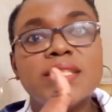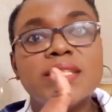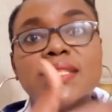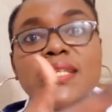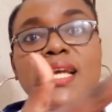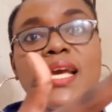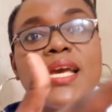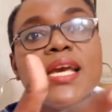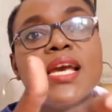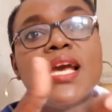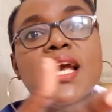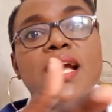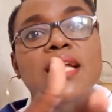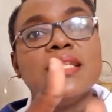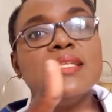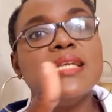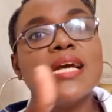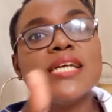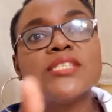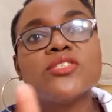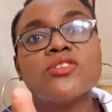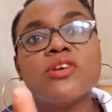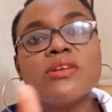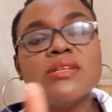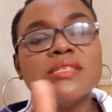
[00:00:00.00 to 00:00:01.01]
Say
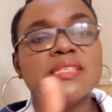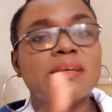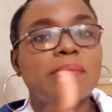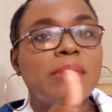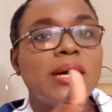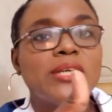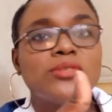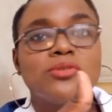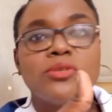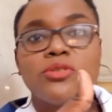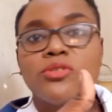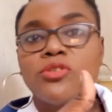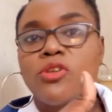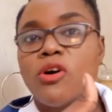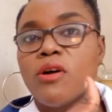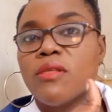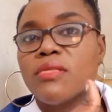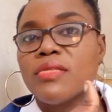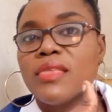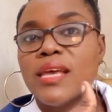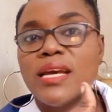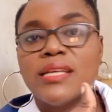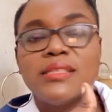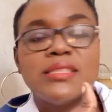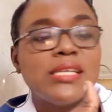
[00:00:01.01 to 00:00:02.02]
their son is about to
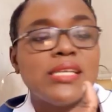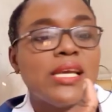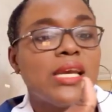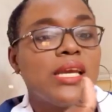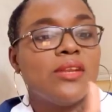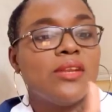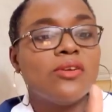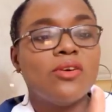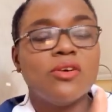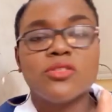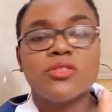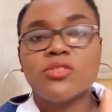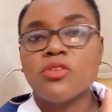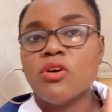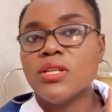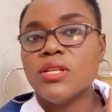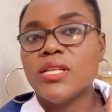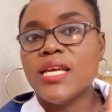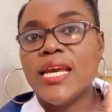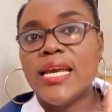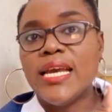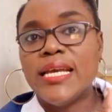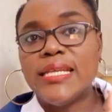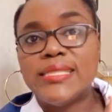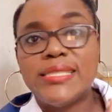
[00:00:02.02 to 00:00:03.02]
turn thirteen or
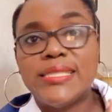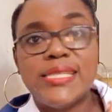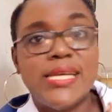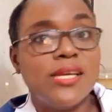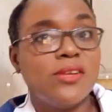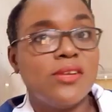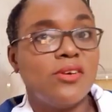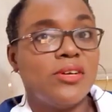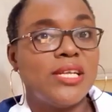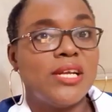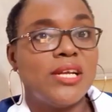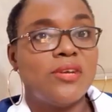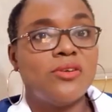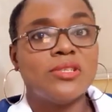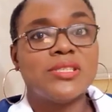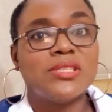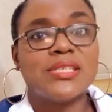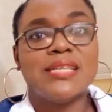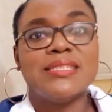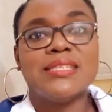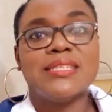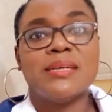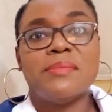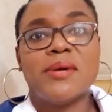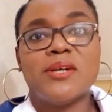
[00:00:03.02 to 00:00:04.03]
turn eighteen, or their daughter
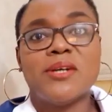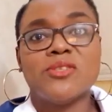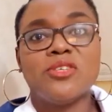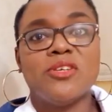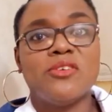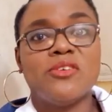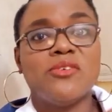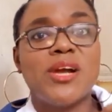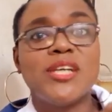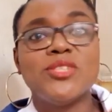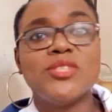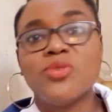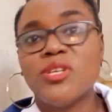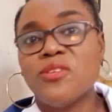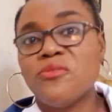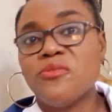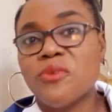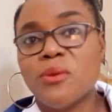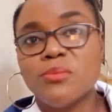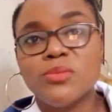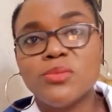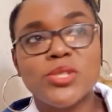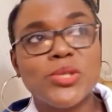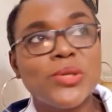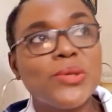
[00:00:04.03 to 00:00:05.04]
is about to graduate
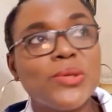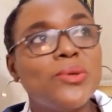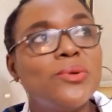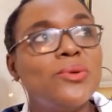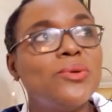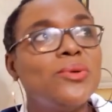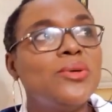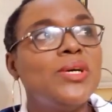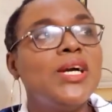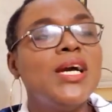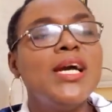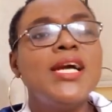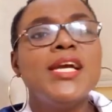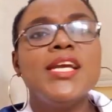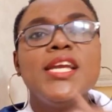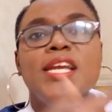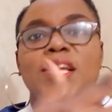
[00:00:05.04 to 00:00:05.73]
from school.